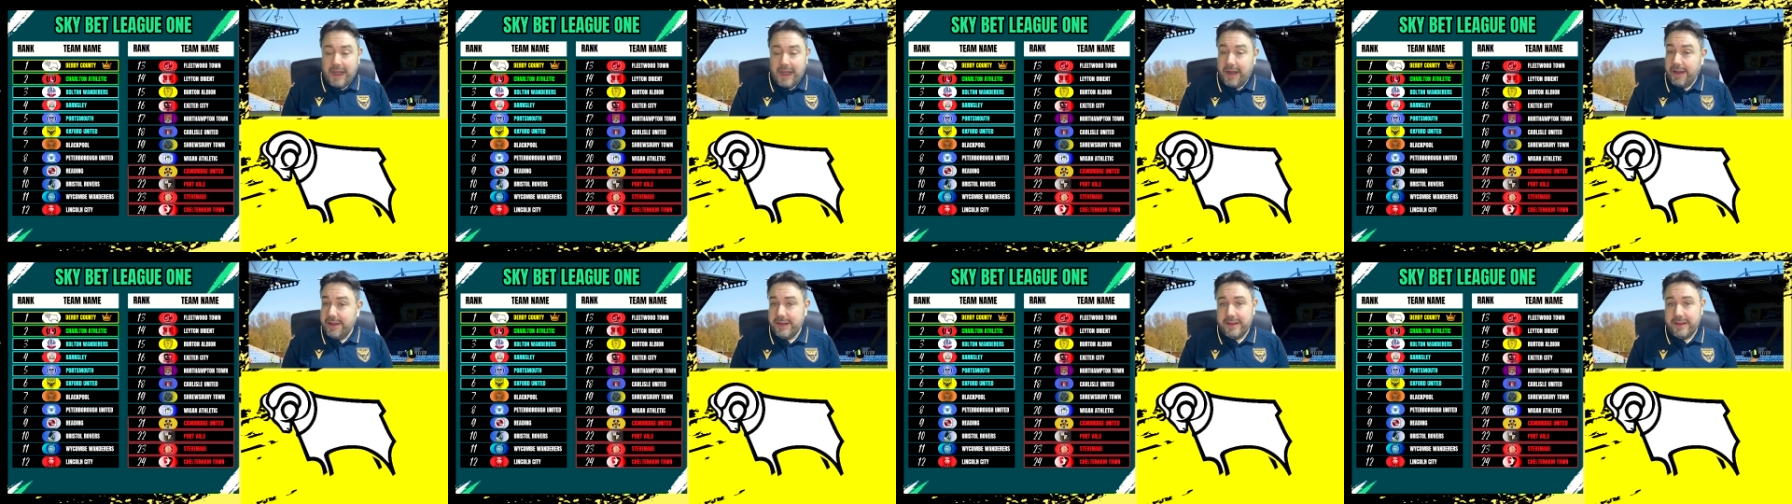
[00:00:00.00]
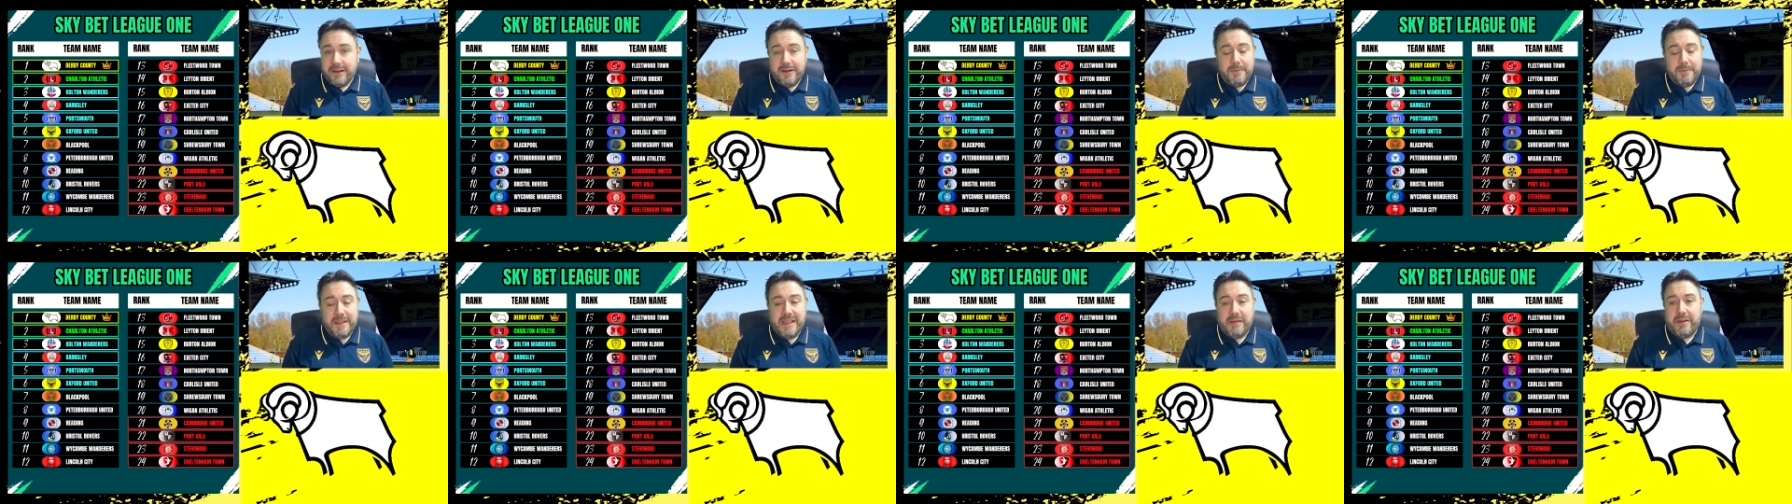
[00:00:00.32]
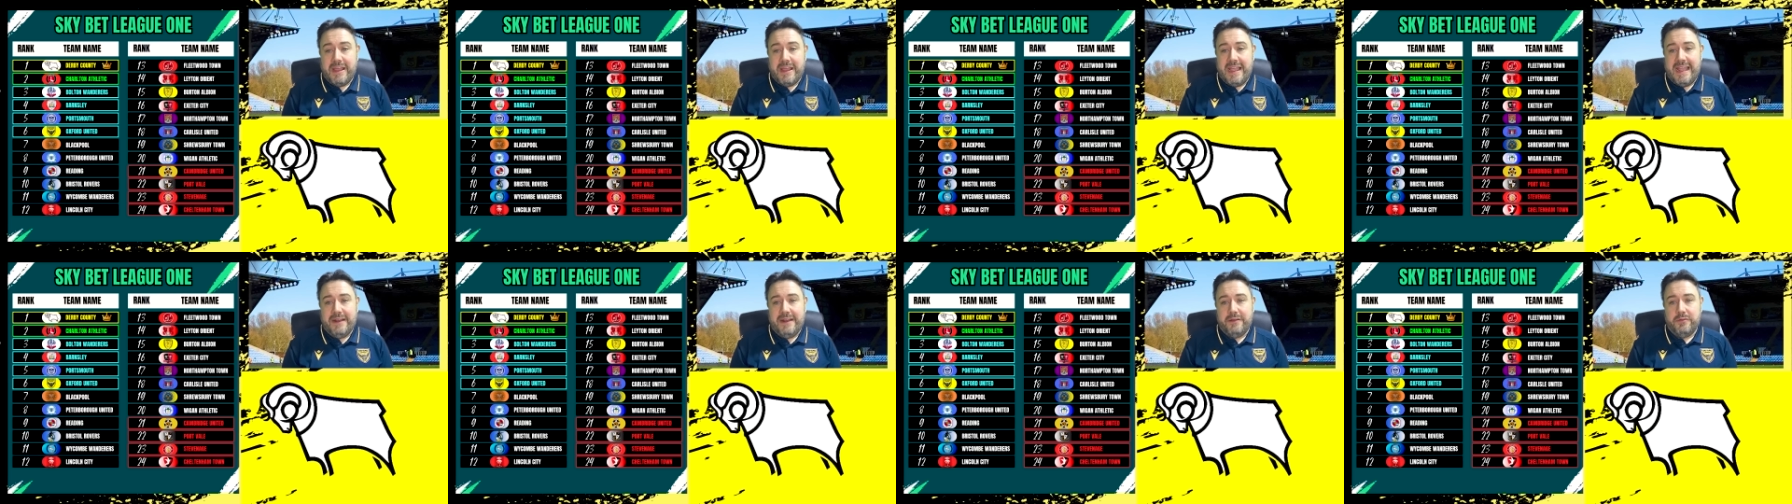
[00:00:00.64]
you going to be able
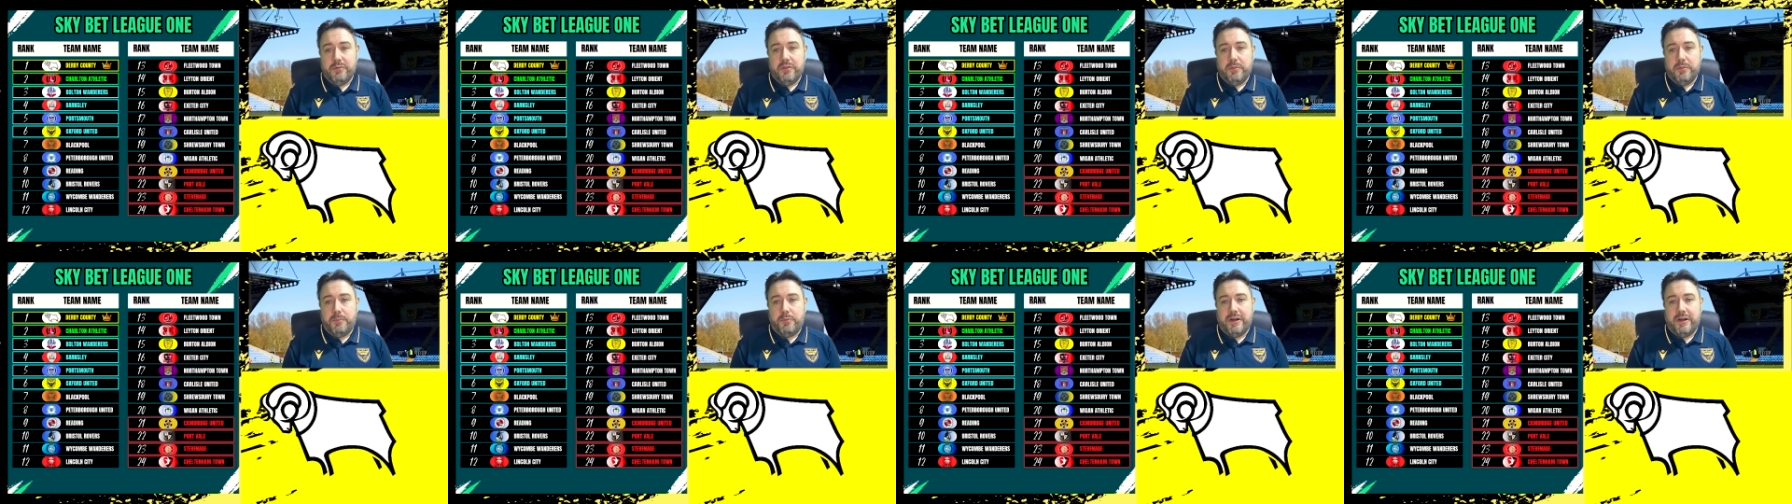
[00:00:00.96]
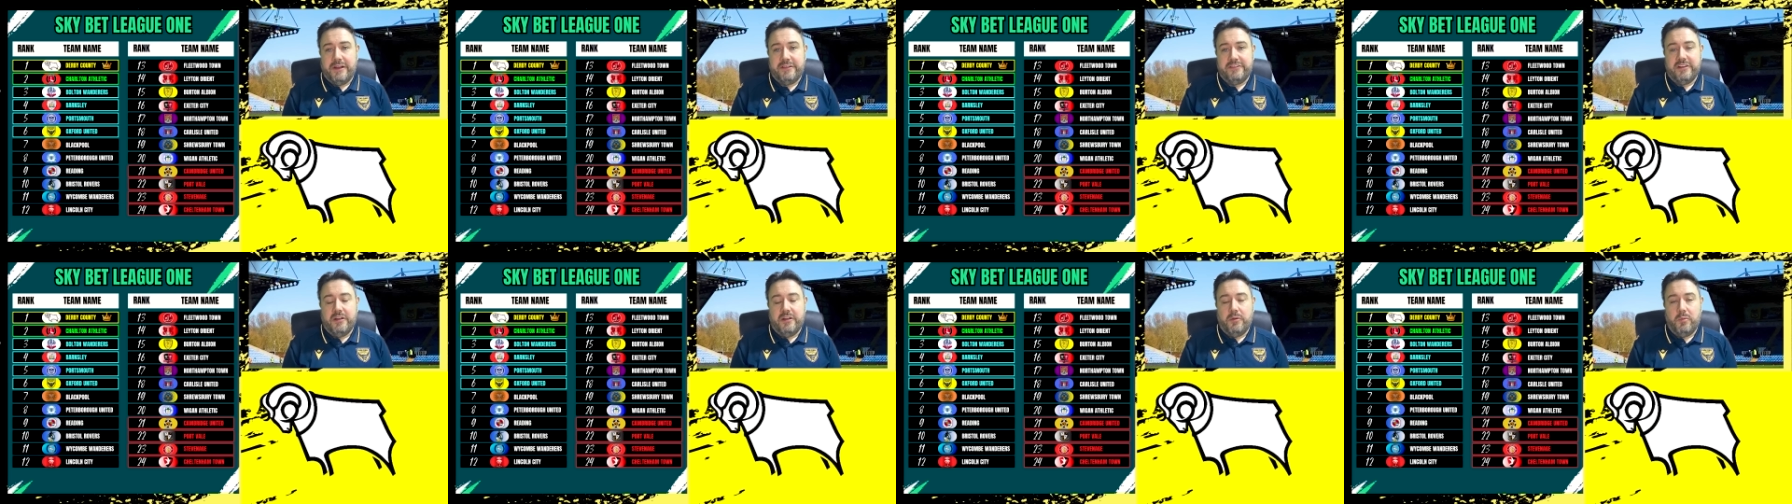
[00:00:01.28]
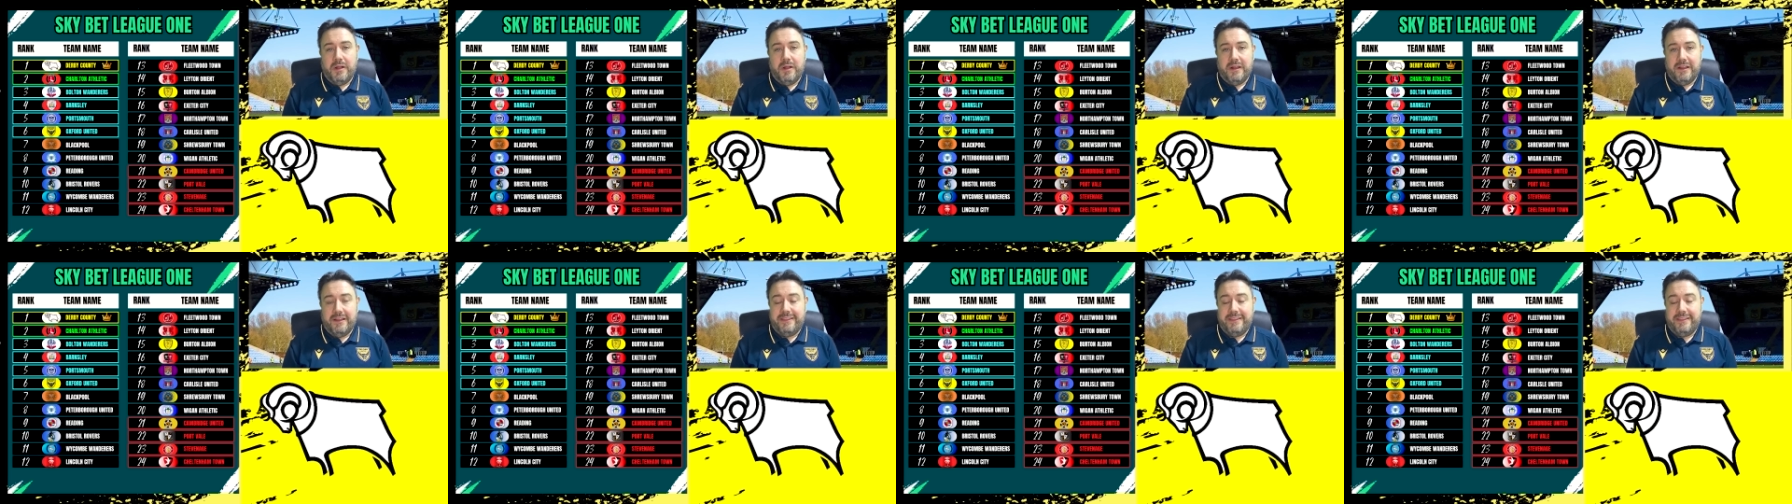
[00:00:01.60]
to handle the pressure? Well,